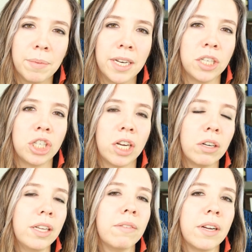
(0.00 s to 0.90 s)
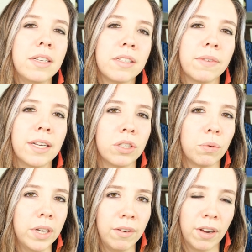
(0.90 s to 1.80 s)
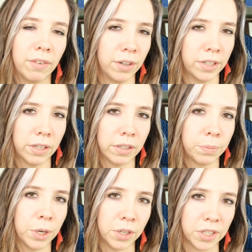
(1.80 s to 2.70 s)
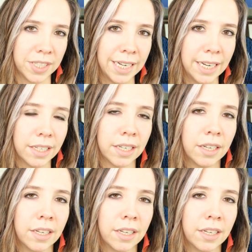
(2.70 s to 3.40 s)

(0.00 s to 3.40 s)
and it generally runs around $2,500 per seat.